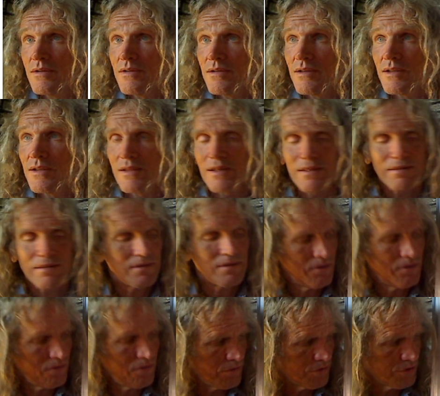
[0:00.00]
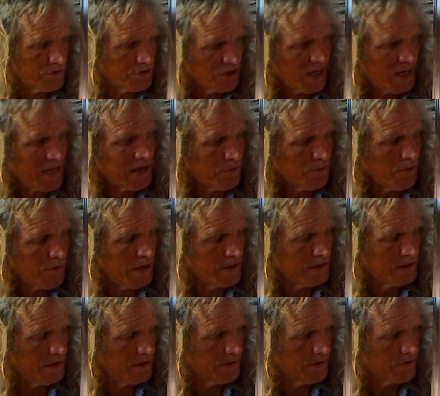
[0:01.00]
And that's the whole shadow
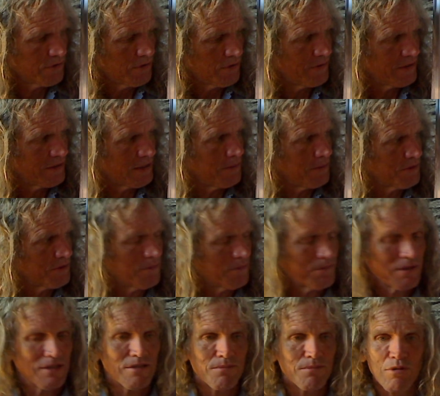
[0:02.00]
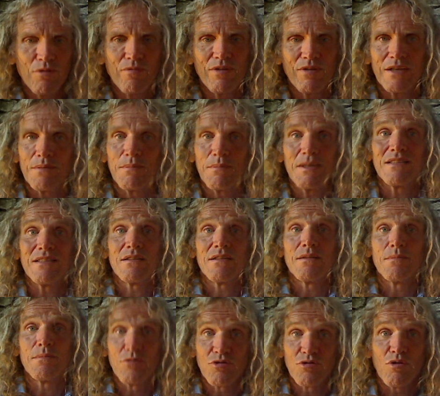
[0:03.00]
idea. So every time something's moving, it means it
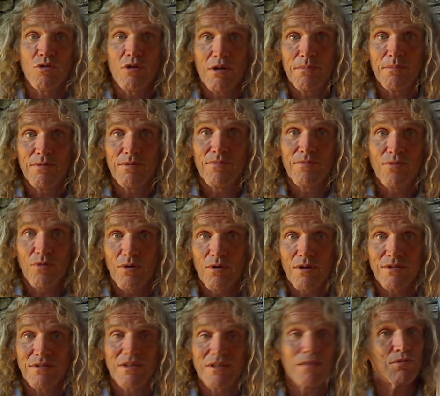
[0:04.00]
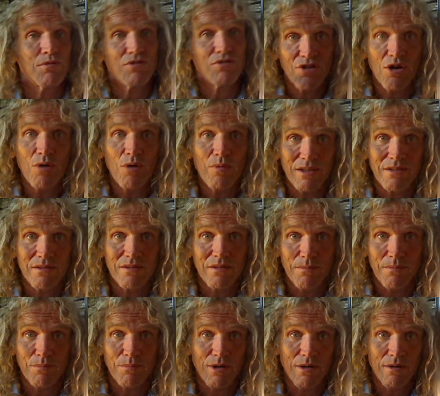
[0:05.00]
absorbed force that was going
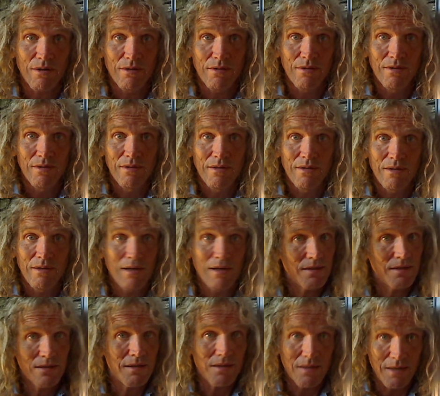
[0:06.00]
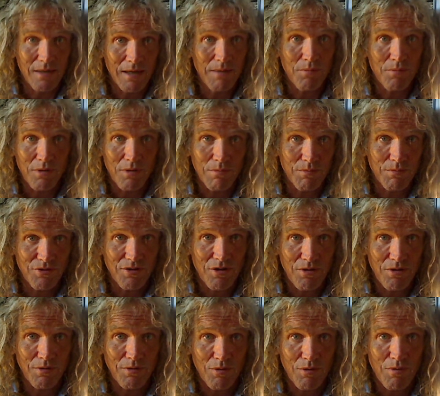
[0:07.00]
somewhere. And it didn't get where it was
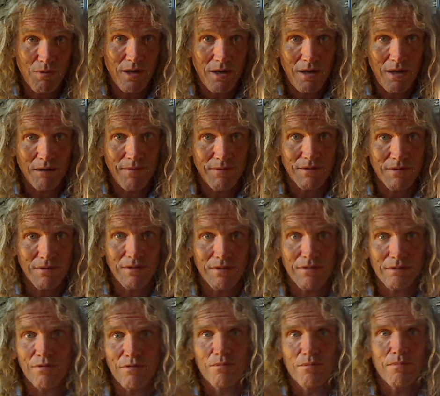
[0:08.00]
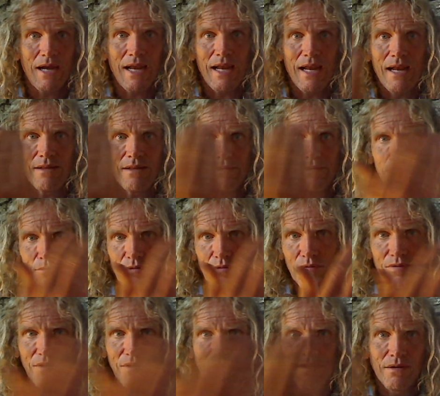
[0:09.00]
going, quite obviously. So when my hand's
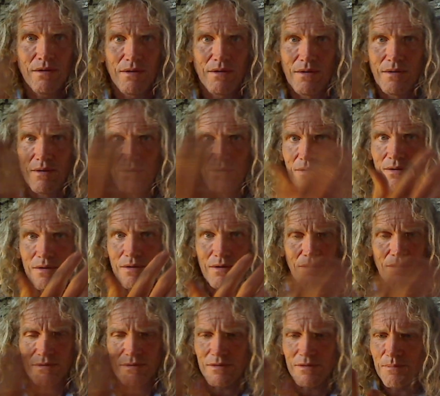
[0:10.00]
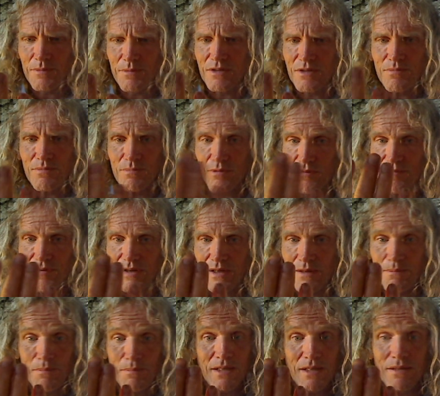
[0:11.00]
moving, or something's moving,
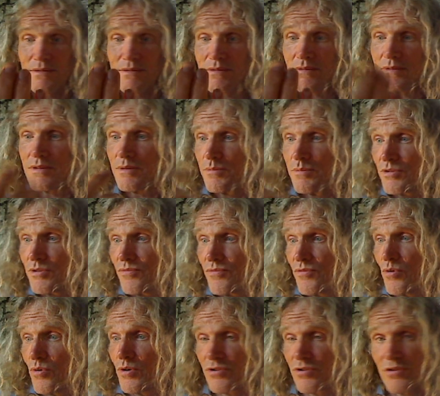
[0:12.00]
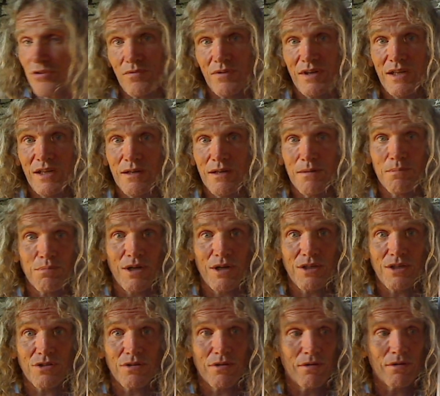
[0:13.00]
it means there was force over here,
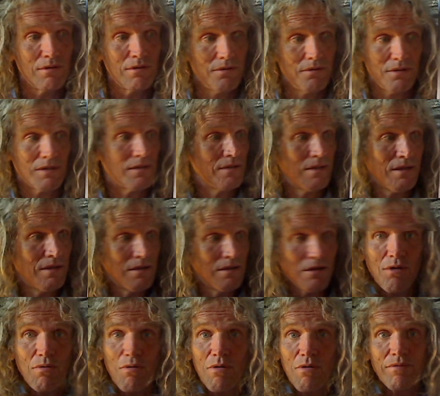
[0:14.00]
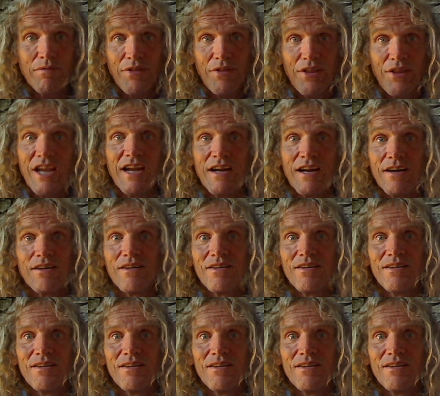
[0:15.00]
pressure, that didn't go over there,